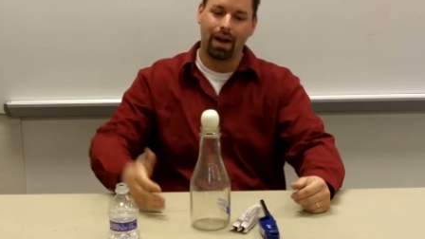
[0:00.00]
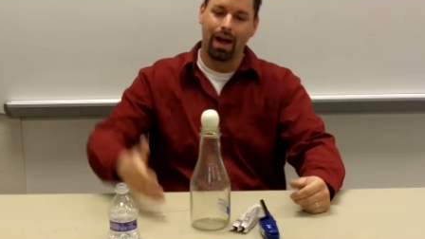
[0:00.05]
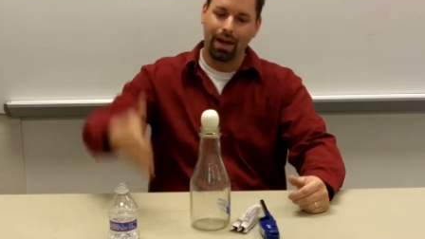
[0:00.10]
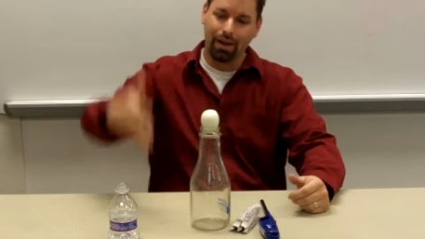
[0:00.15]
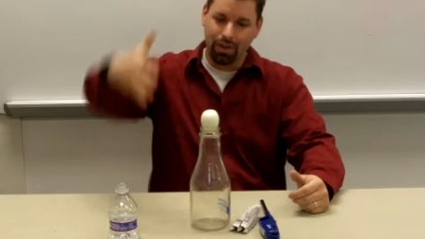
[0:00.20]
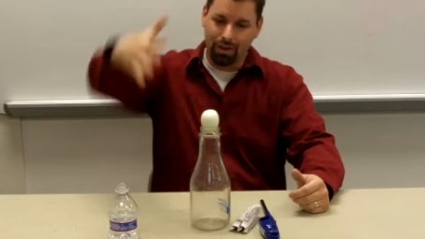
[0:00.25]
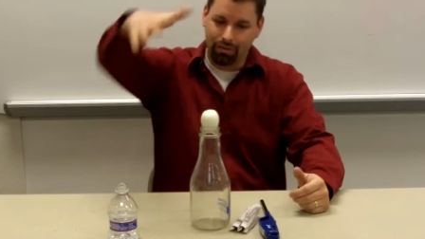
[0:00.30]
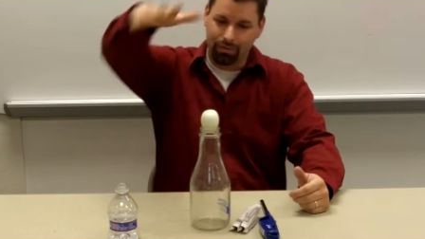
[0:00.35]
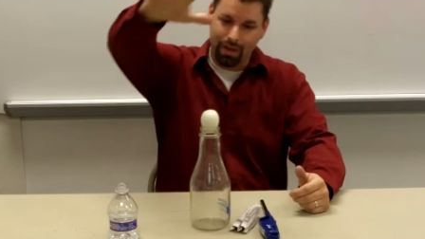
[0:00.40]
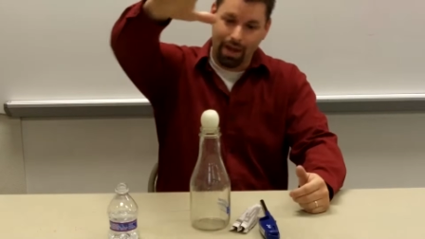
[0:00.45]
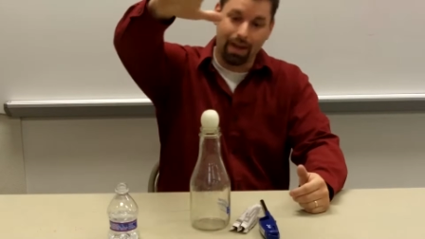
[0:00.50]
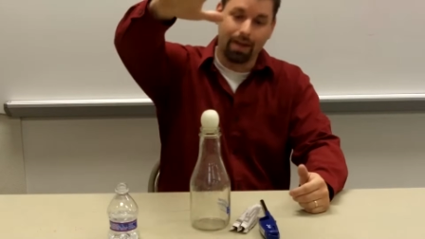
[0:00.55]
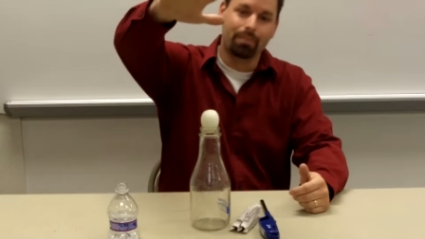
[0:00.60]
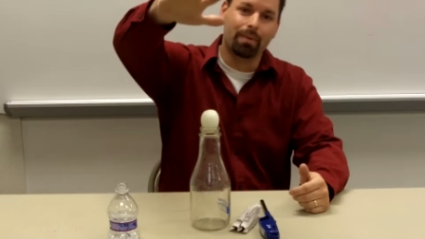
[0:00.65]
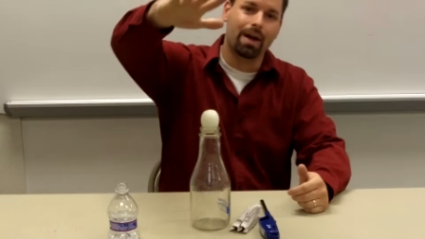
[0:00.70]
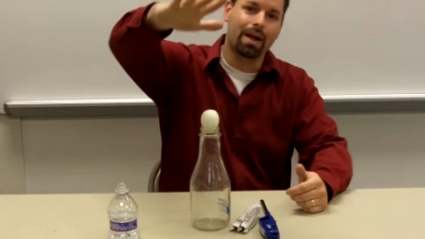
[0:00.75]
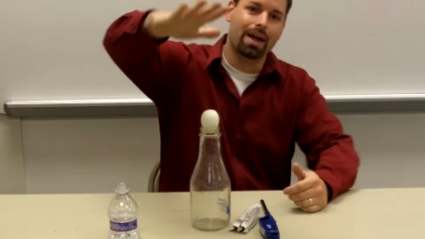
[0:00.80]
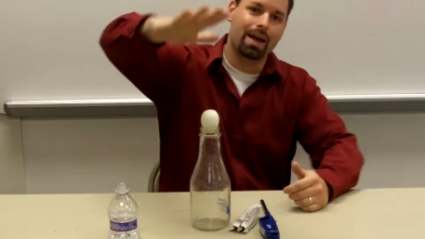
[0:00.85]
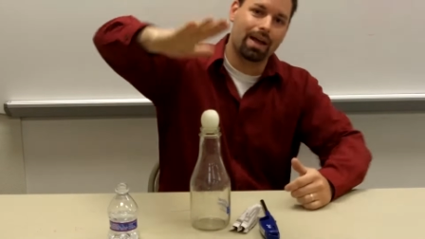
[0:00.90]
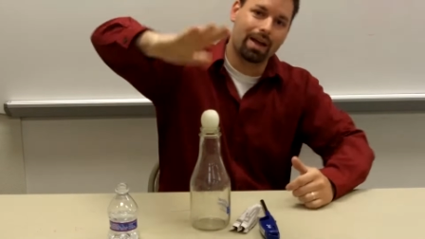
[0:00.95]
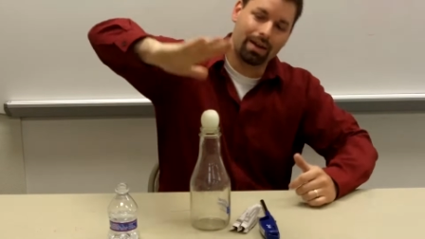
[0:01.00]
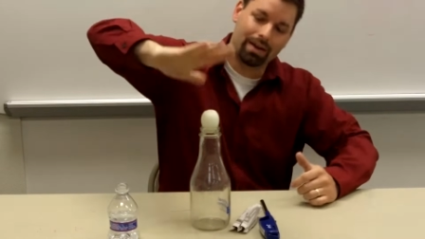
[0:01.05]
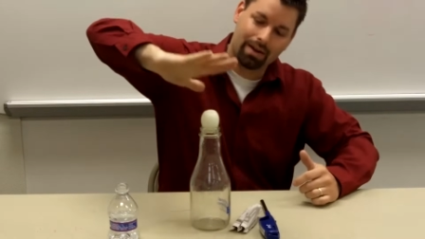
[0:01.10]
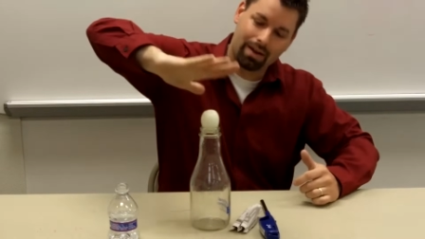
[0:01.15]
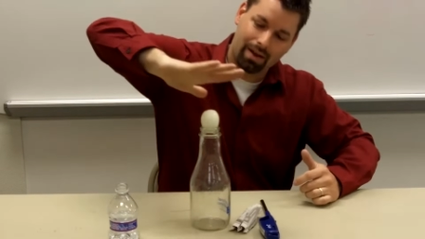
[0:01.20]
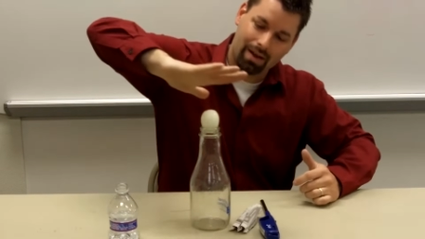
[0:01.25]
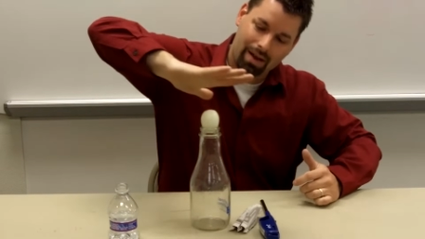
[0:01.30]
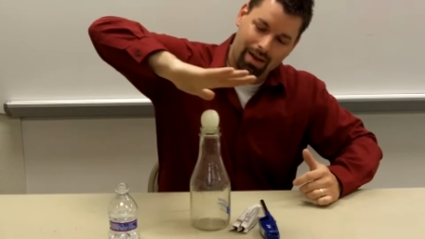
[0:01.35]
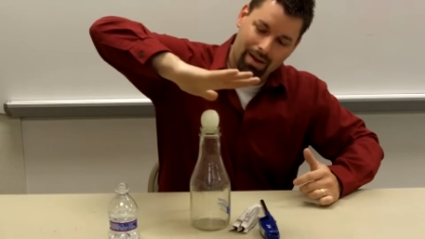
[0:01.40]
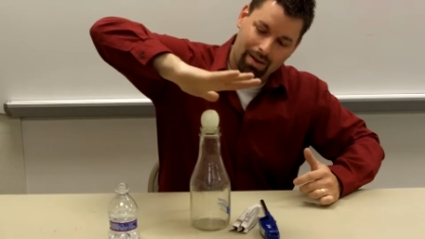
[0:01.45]
And I could take my
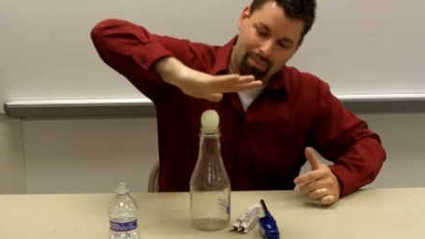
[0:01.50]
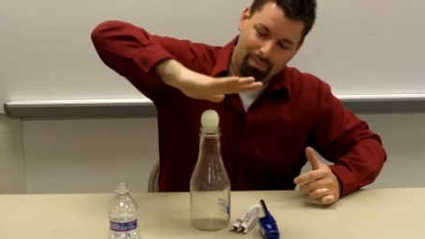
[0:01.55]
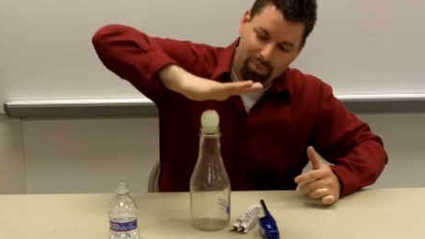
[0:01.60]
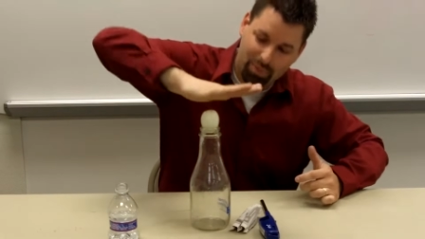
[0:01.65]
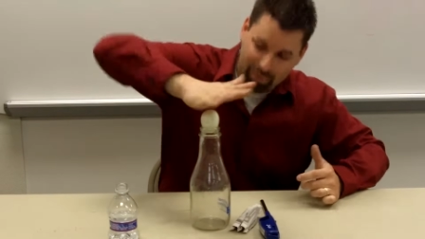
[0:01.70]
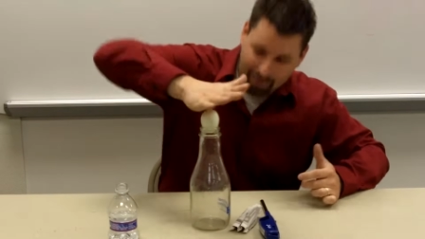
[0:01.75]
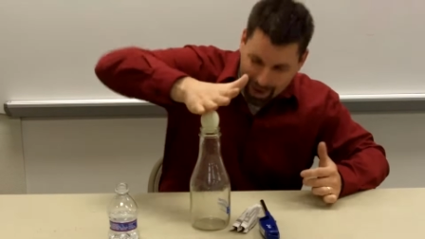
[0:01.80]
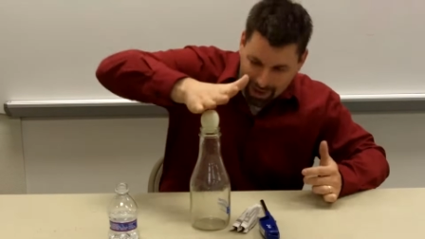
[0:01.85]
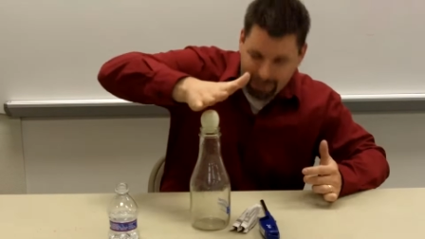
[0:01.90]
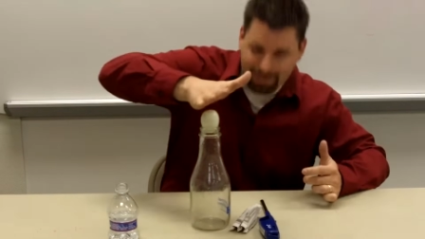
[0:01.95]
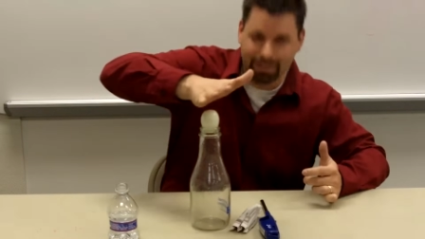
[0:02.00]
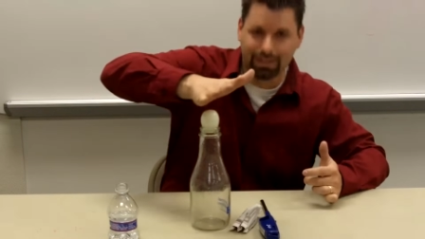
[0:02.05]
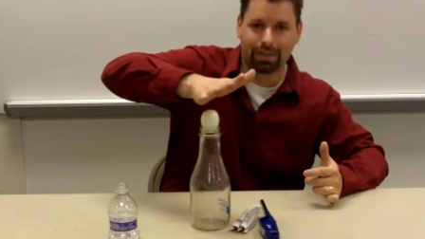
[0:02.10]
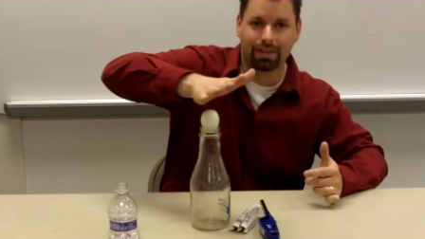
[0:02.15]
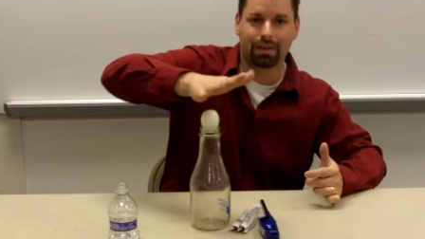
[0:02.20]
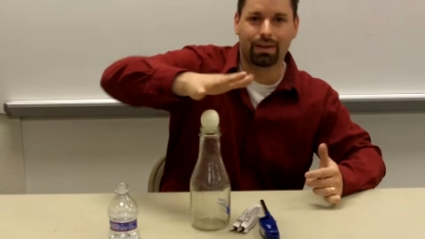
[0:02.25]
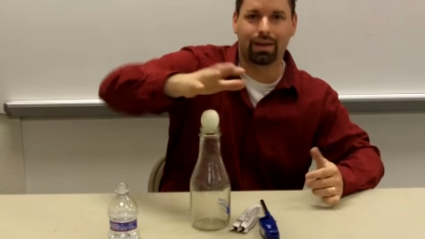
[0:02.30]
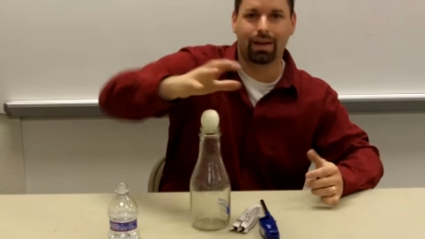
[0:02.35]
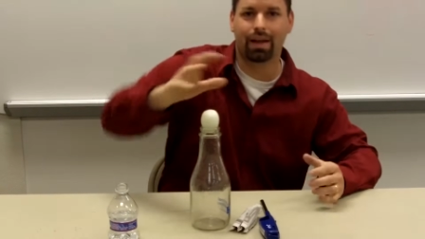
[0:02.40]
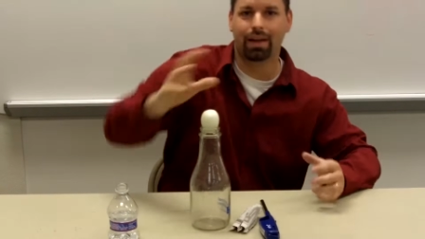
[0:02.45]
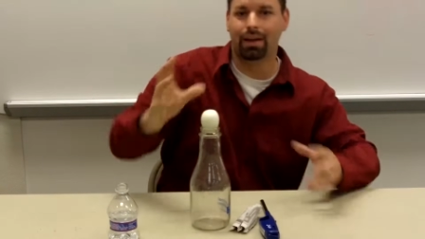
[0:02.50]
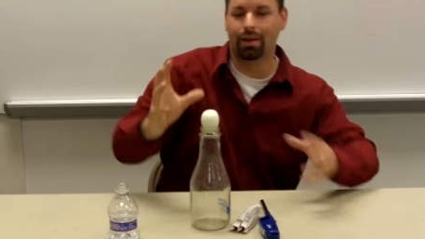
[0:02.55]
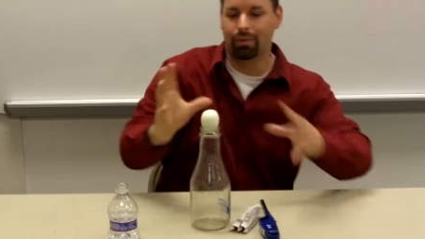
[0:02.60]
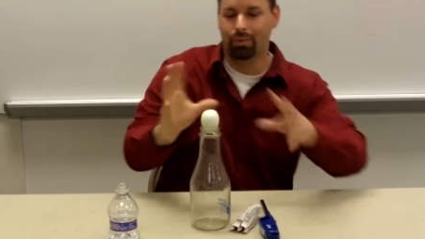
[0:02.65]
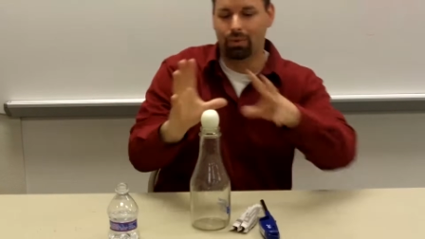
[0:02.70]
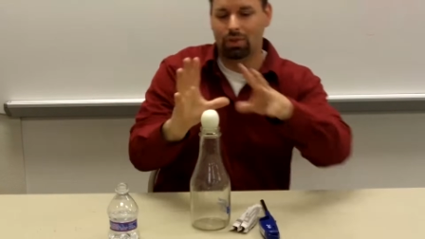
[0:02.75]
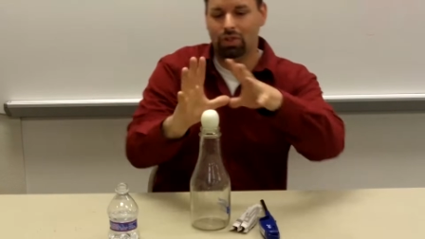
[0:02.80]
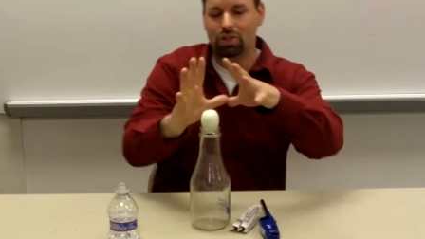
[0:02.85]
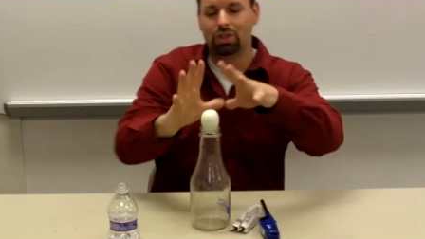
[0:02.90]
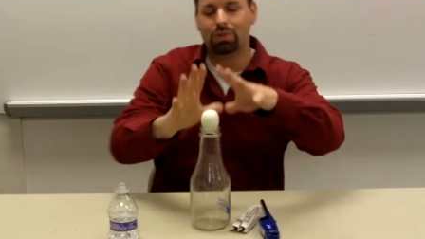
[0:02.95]
hand, press it, and
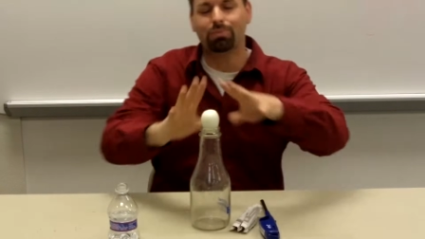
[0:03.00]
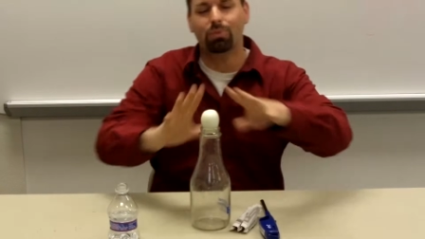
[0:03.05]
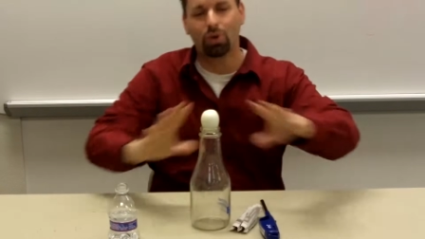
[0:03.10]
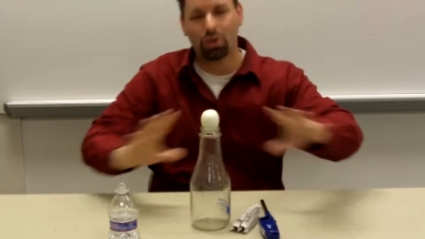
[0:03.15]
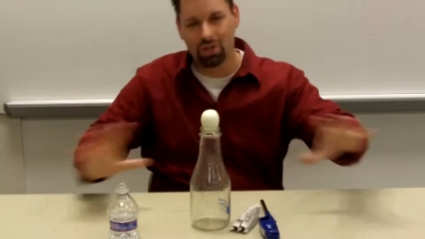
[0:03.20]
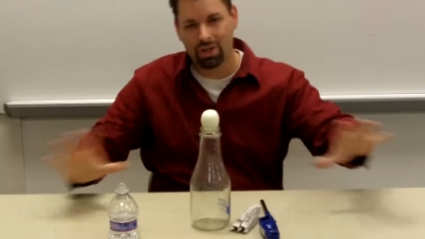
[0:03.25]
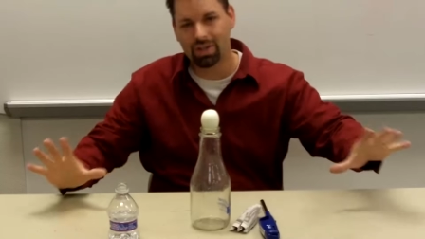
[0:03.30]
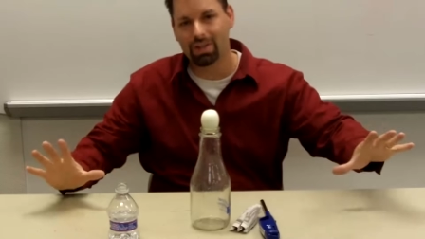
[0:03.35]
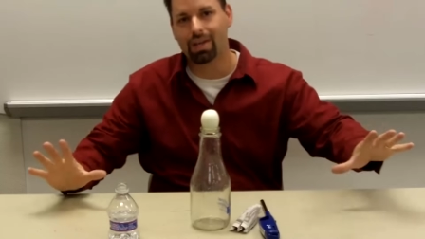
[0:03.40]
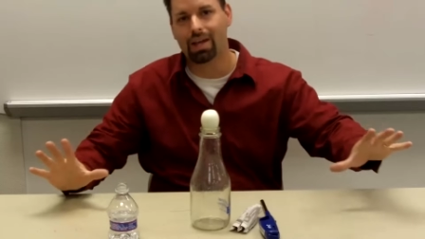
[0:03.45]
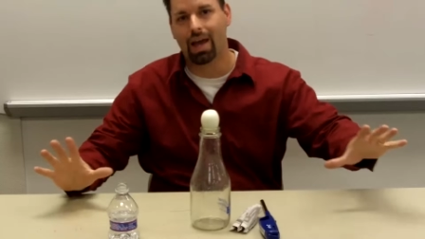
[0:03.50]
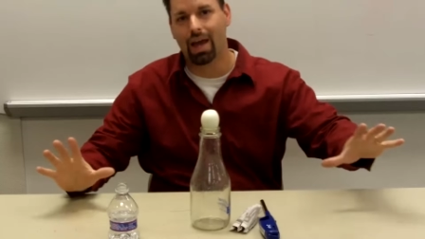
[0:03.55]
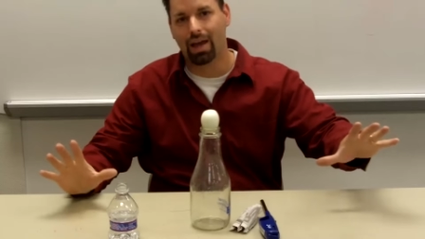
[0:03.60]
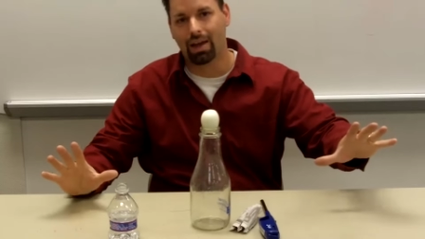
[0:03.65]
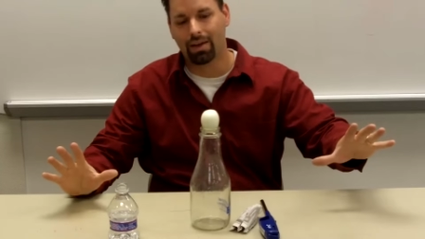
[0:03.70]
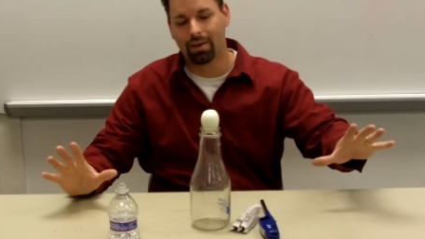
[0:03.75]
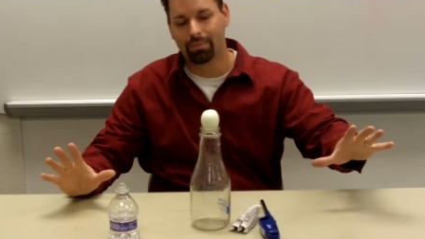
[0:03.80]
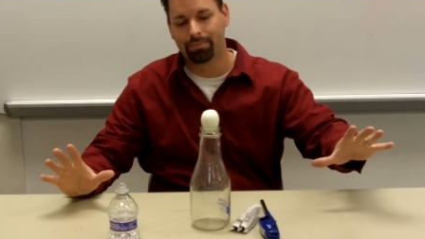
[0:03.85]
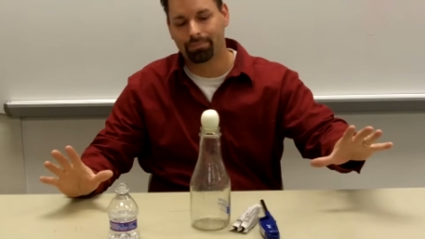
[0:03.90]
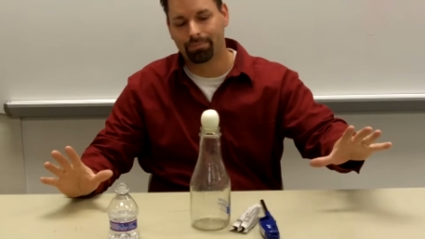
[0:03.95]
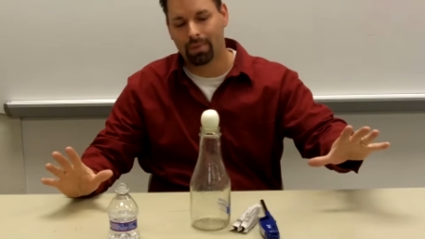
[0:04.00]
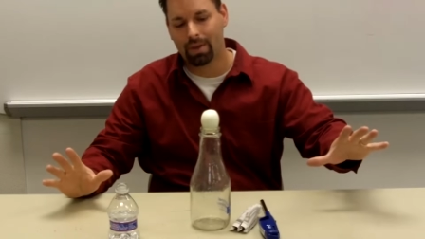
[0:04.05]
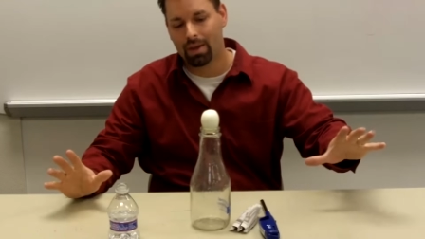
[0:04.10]
it would smush the egg.